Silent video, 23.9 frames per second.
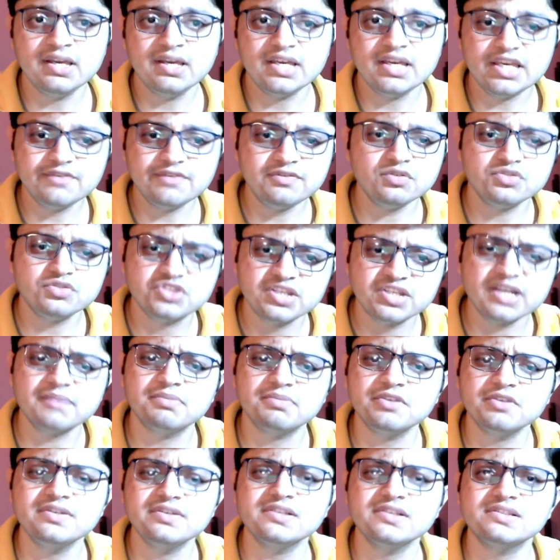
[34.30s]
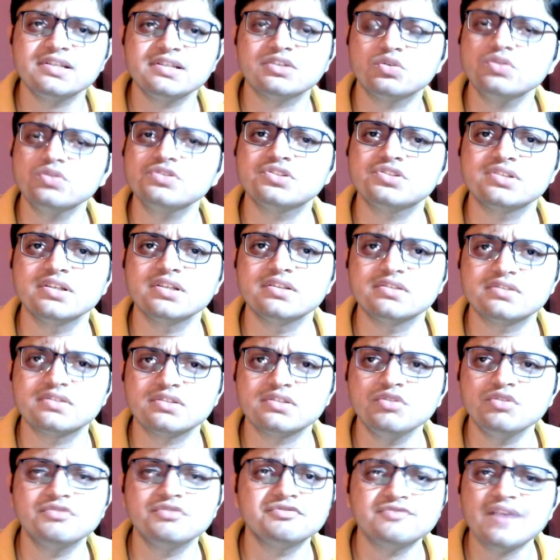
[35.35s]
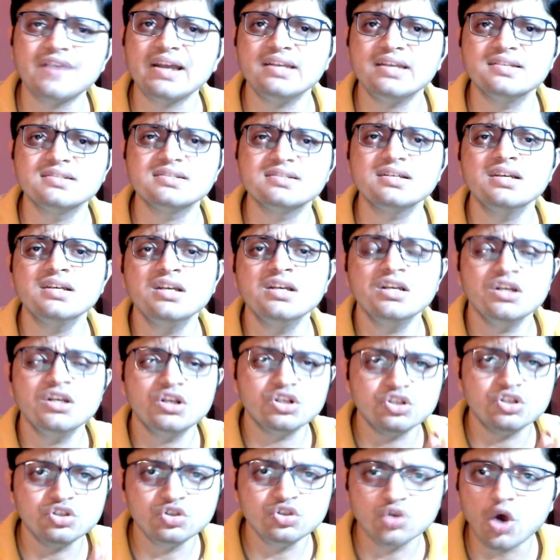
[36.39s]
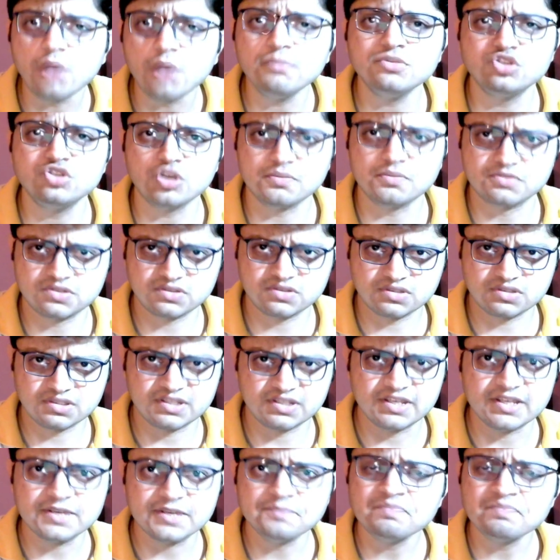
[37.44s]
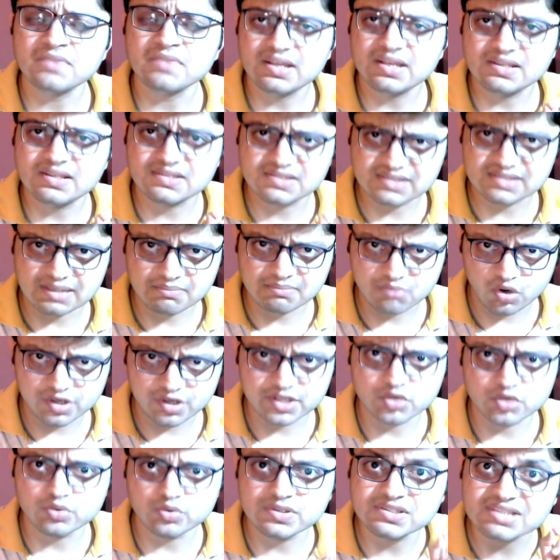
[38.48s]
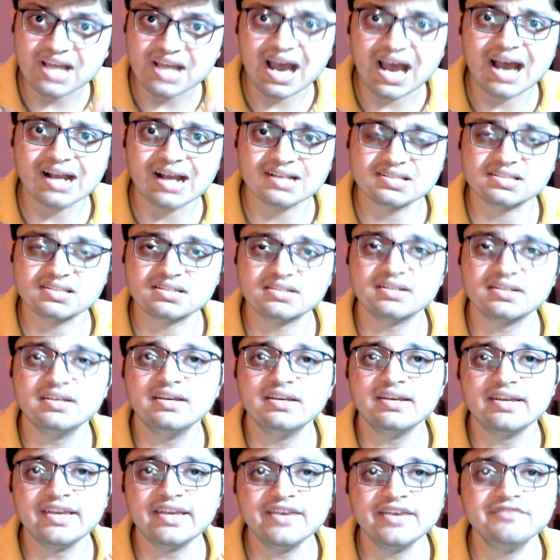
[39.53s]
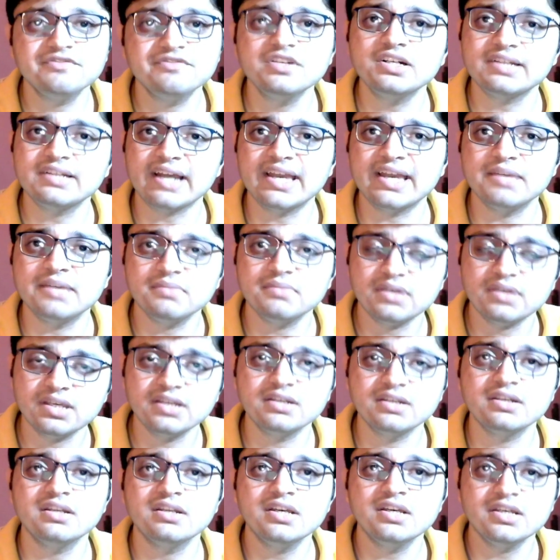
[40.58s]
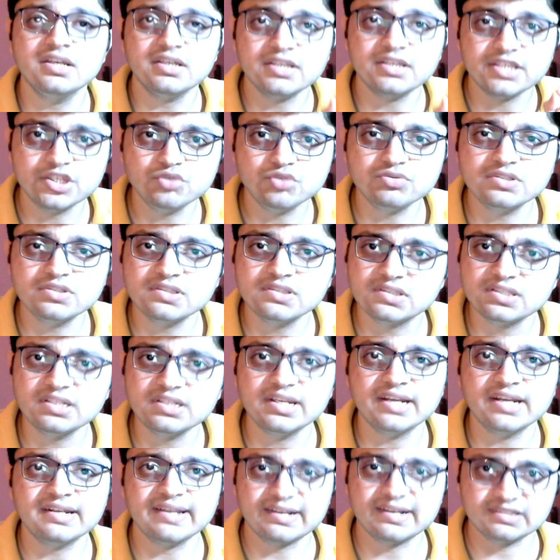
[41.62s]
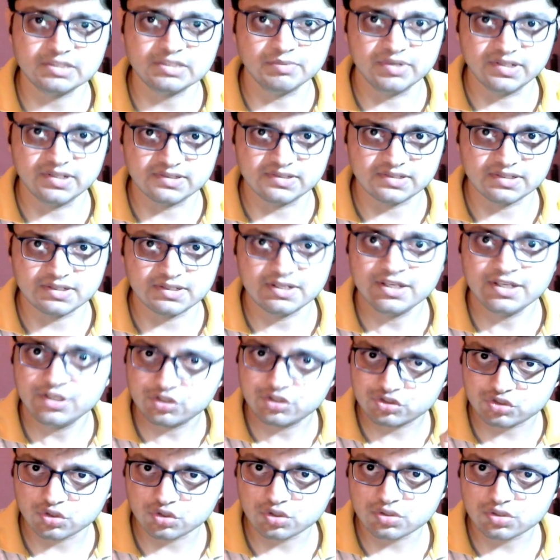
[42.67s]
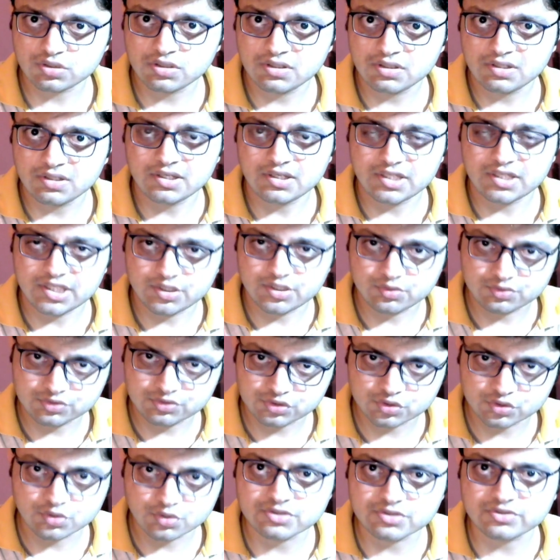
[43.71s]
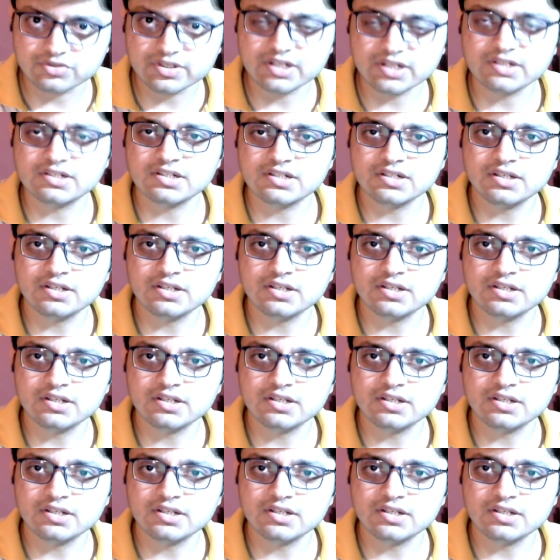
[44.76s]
If you check previous year questions, you'll find Noam Chomsky is somebody who is asked every time in UGC NET examination. So you should read